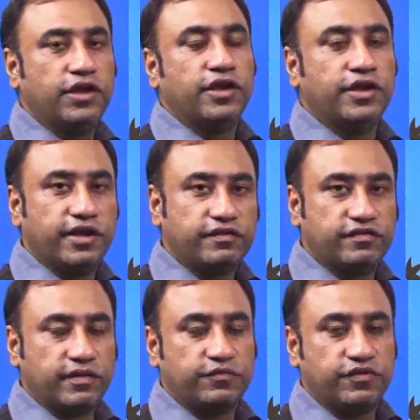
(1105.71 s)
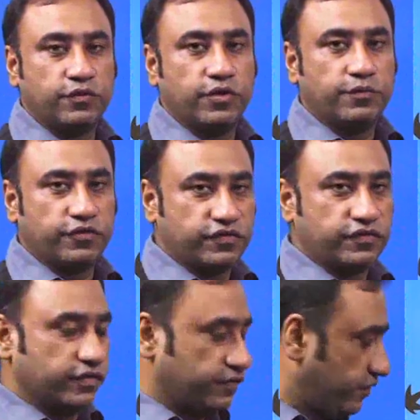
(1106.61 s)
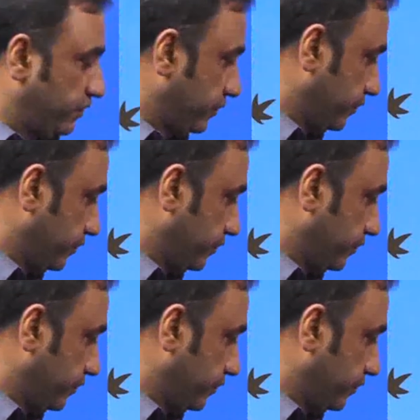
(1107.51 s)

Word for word: next subsequent processes.